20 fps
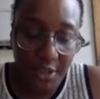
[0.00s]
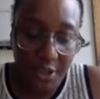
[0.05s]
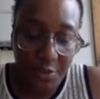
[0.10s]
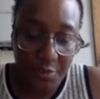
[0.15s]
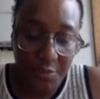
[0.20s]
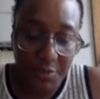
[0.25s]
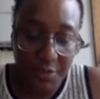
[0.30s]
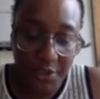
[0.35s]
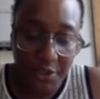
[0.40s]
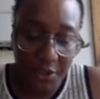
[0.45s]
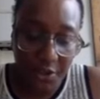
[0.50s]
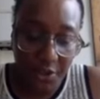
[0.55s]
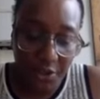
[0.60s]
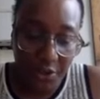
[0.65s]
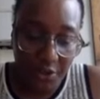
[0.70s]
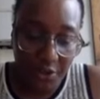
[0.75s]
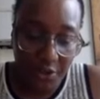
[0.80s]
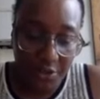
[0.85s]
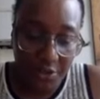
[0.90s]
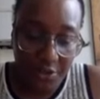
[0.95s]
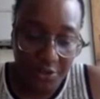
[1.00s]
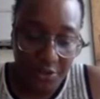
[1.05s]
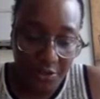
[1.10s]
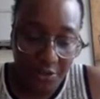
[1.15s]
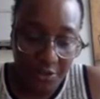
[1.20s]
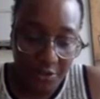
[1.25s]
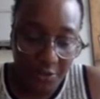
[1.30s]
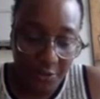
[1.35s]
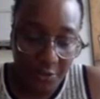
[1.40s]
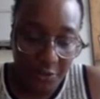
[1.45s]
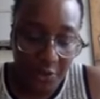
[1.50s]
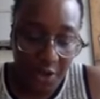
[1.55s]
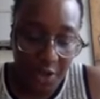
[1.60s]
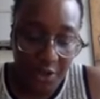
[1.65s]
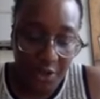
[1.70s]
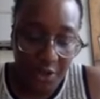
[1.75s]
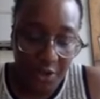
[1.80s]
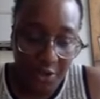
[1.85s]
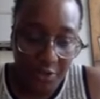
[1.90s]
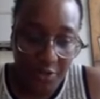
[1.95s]
because for a
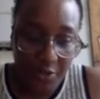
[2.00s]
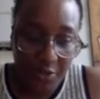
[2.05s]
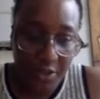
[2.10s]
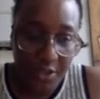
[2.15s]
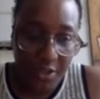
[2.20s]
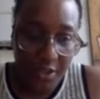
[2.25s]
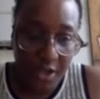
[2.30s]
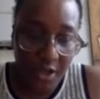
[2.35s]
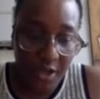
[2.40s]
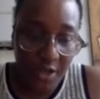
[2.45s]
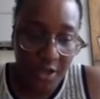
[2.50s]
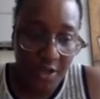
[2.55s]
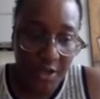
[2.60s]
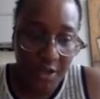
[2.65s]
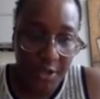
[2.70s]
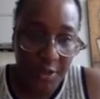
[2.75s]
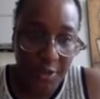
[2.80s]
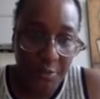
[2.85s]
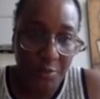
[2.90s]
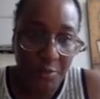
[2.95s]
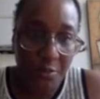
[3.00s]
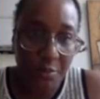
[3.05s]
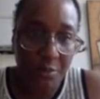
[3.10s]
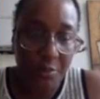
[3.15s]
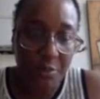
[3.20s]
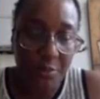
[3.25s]
long time,